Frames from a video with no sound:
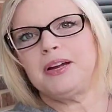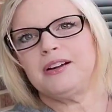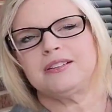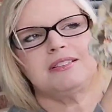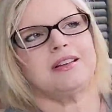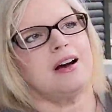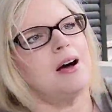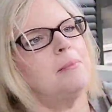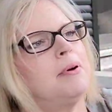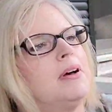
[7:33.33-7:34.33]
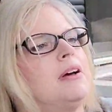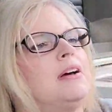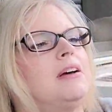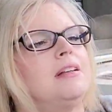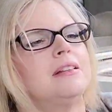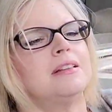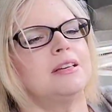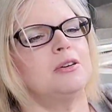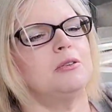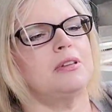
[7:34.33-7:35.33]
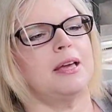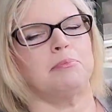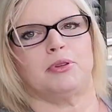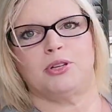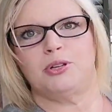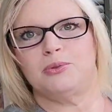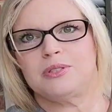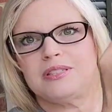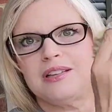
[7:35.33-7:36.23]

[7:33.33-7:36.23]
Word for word: up here at the top. Little, like, balloon